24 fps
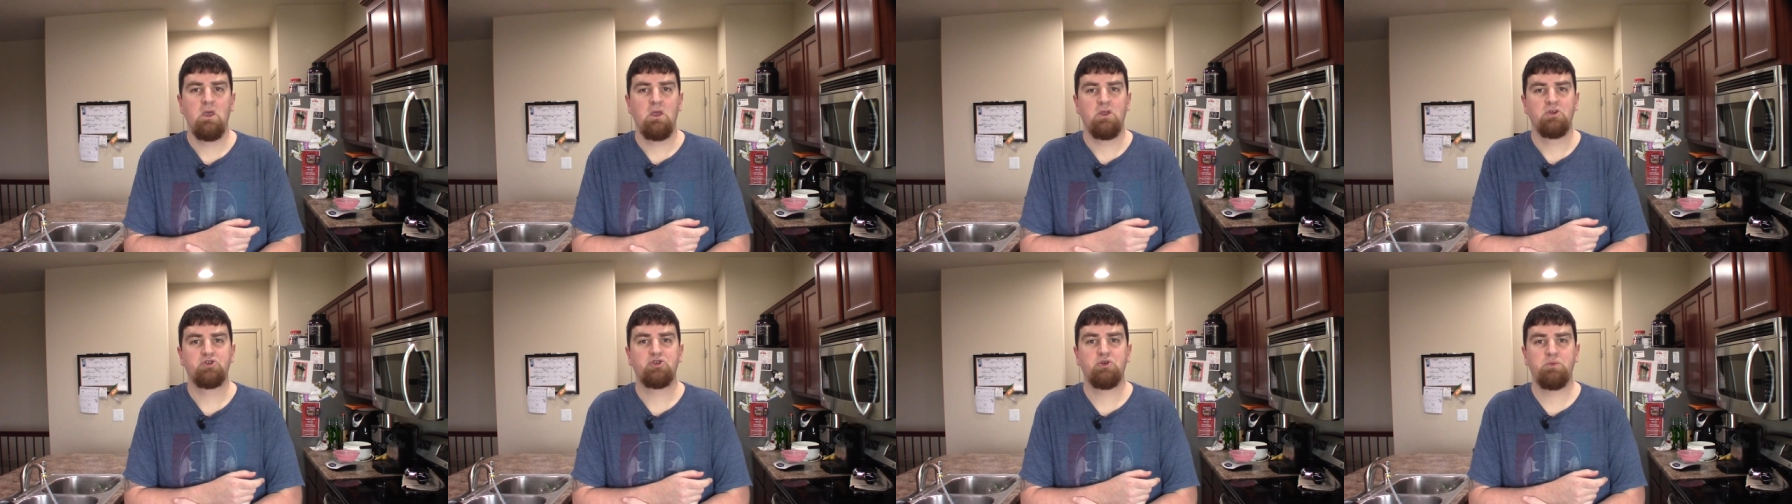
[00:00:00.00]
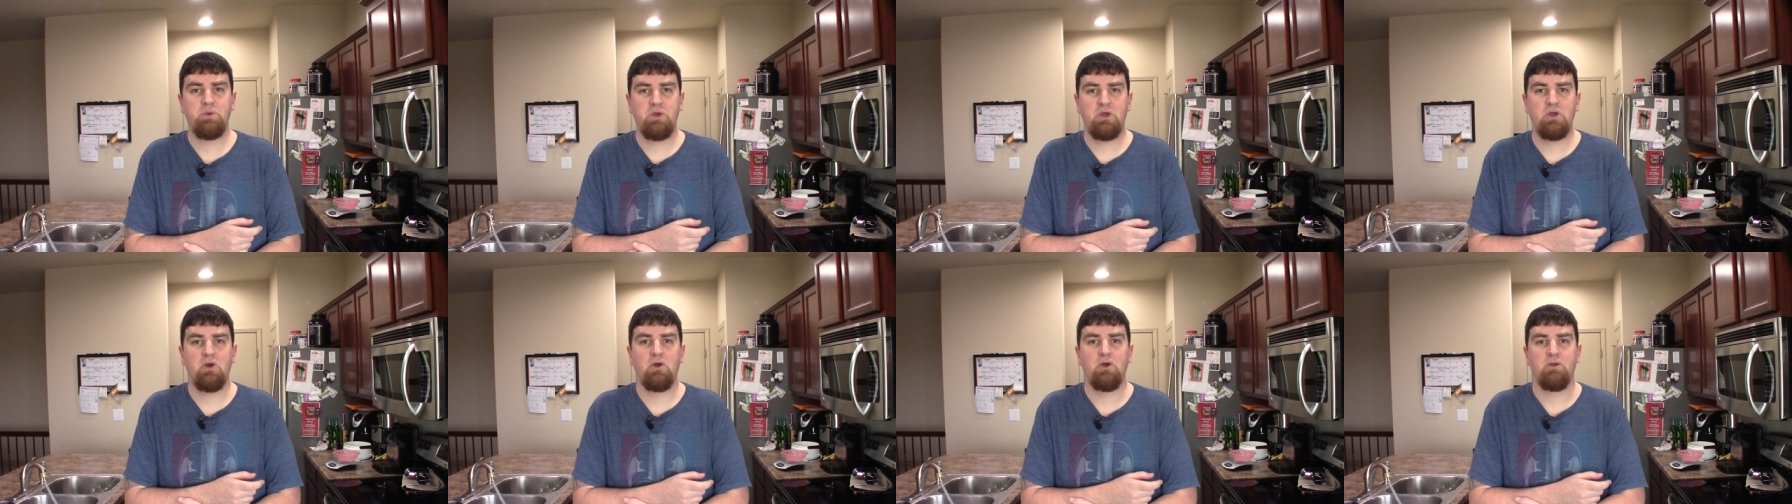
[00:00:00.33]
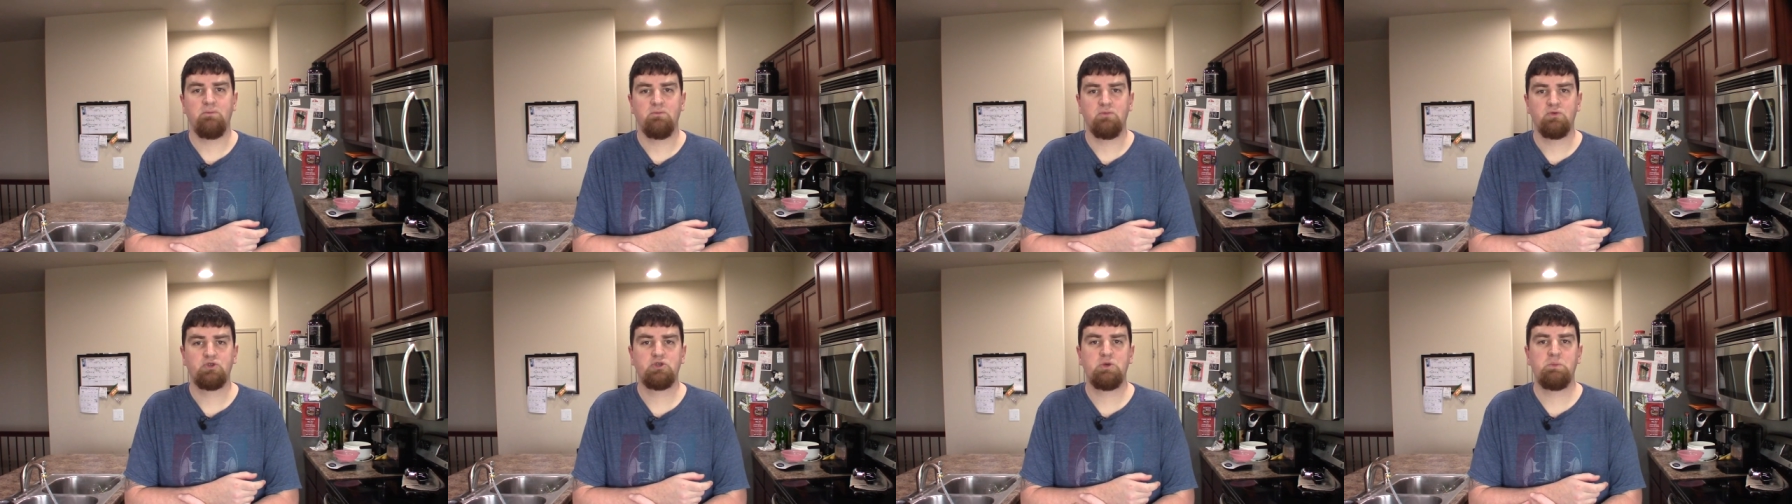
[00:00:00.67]
Should be
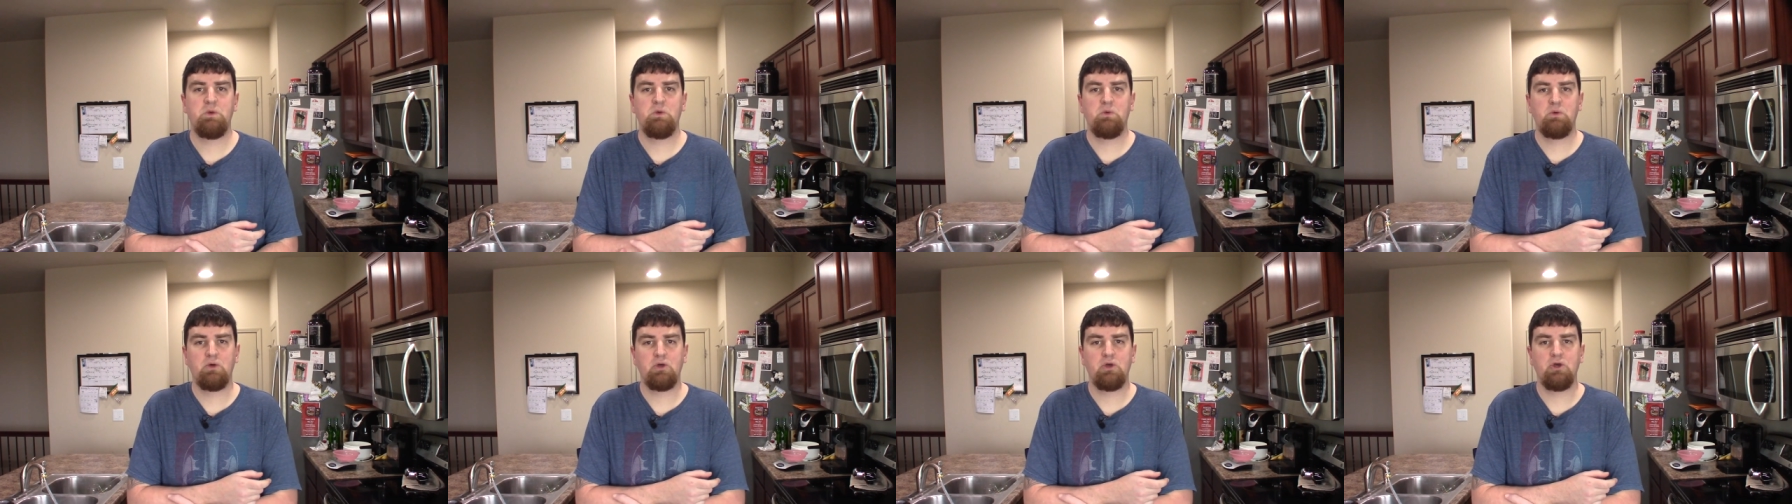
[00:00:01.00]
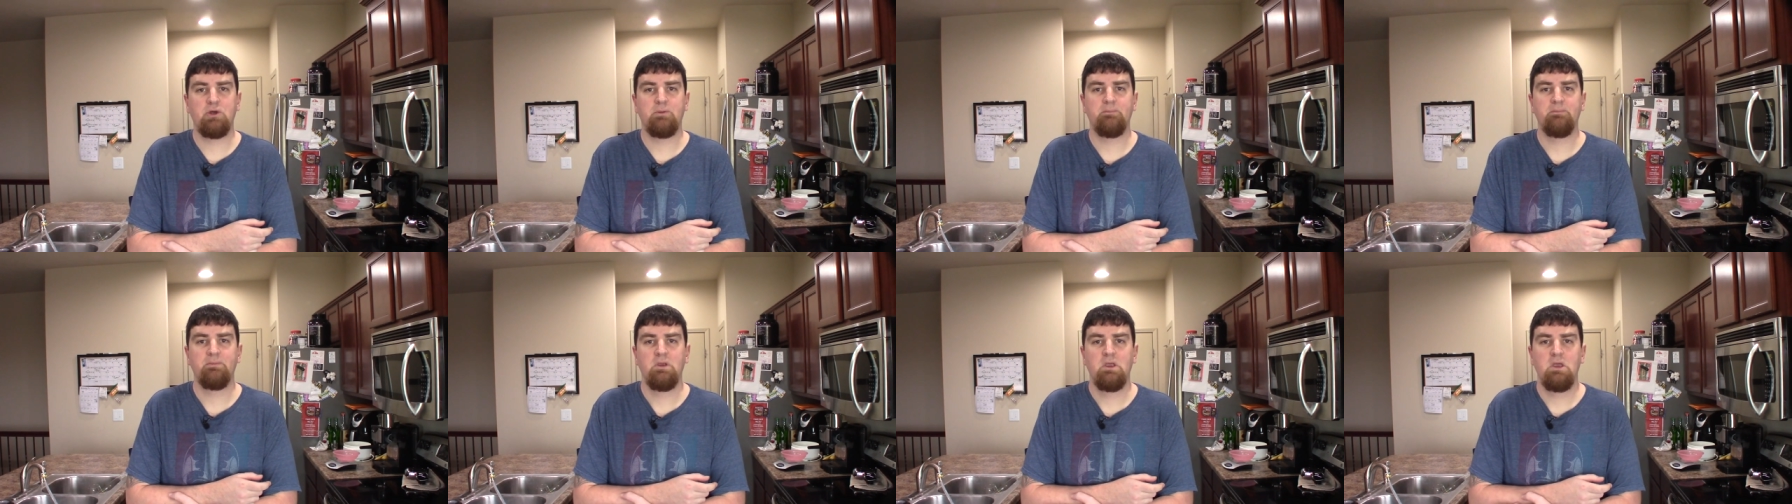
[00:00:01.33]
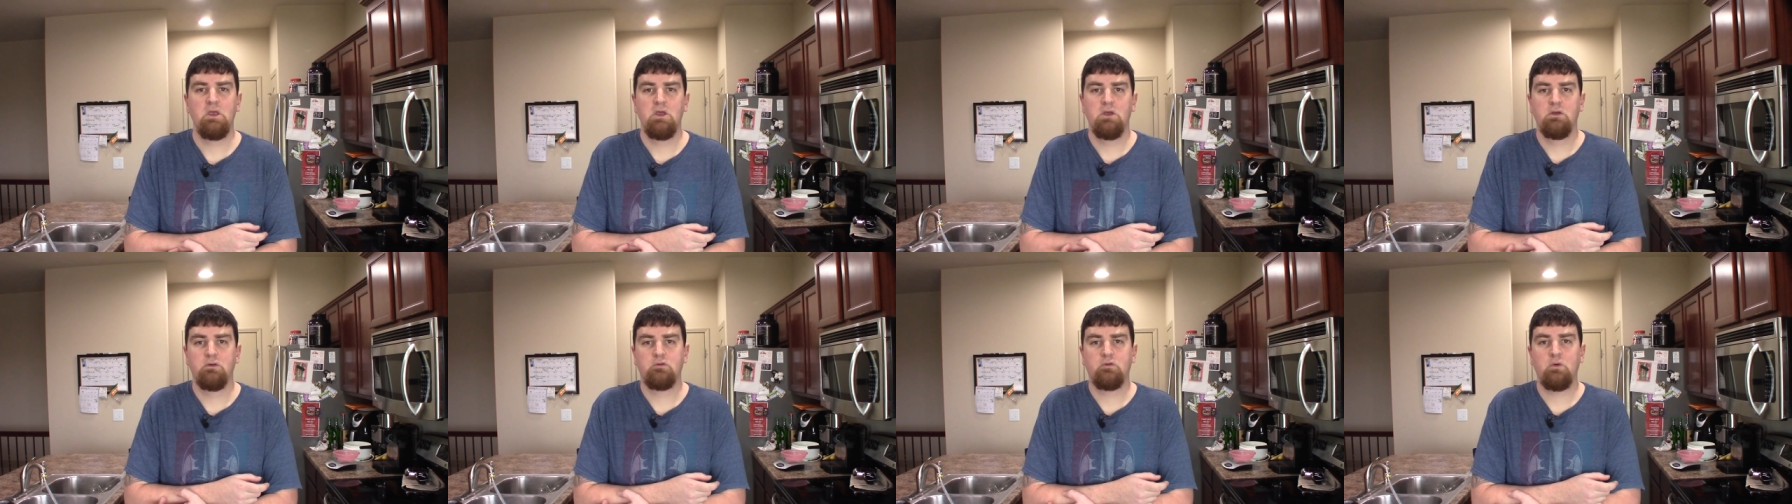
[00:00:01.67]
good. Should be real good.
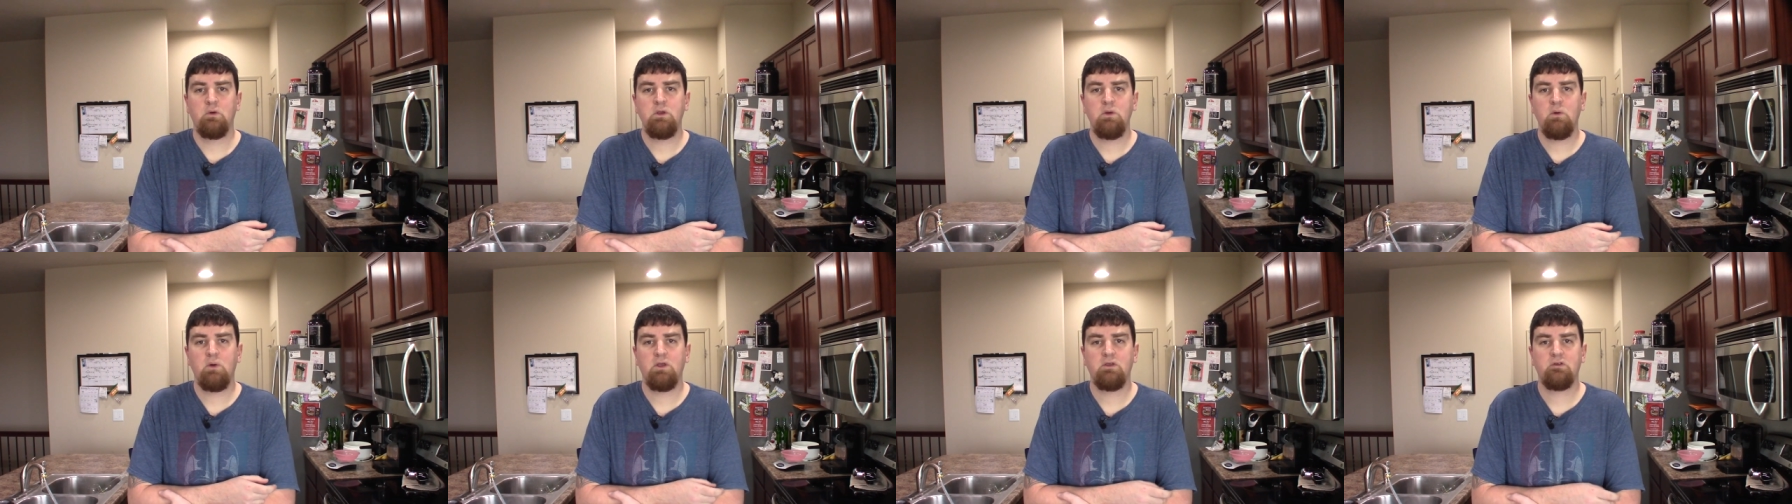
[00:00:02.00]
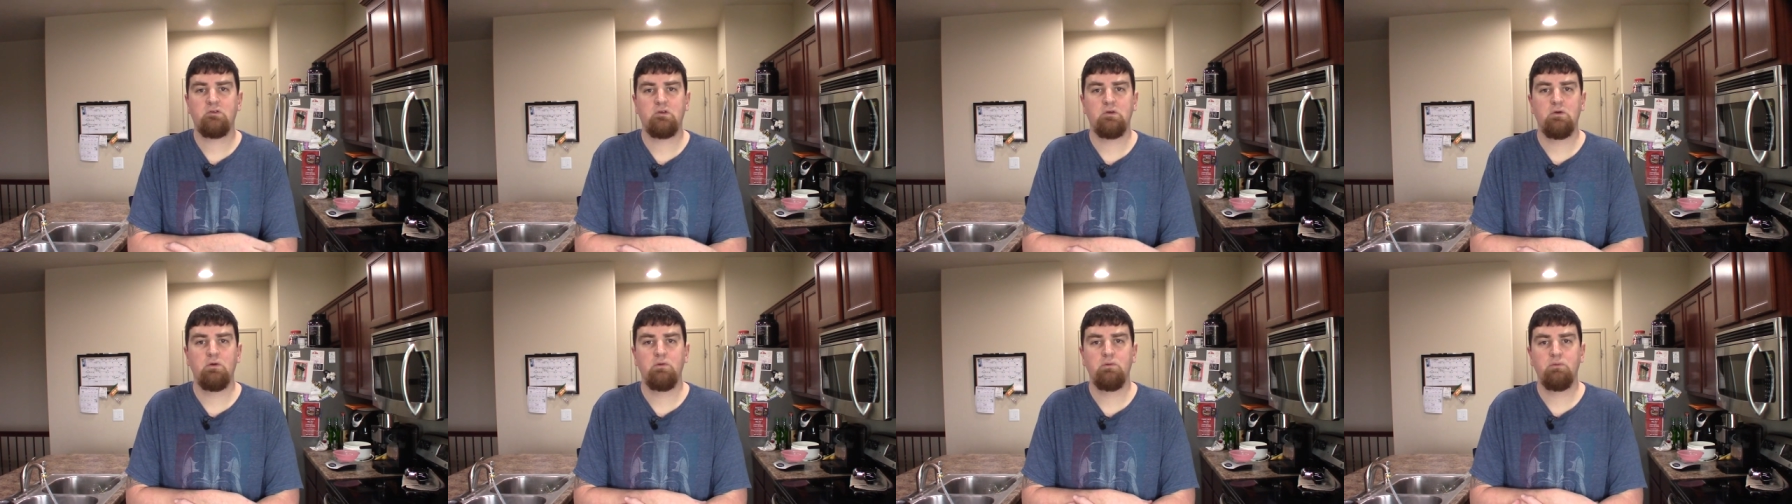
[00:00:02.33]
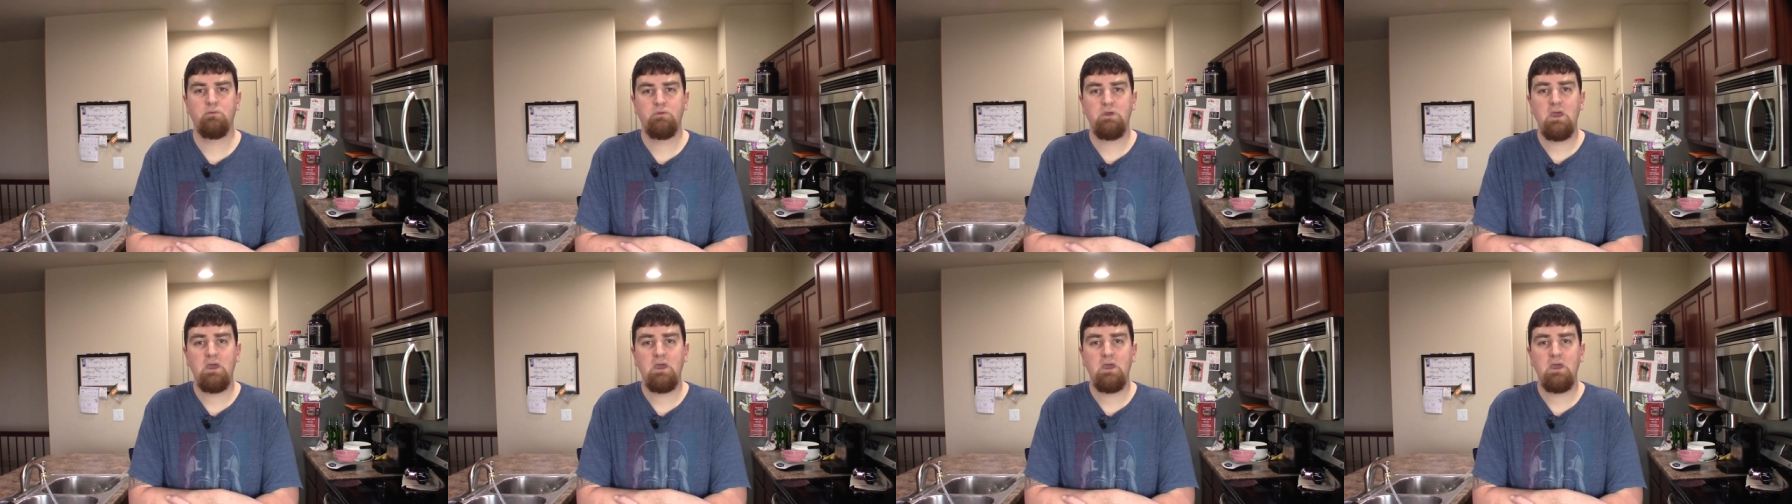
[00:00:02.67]
So anyway, so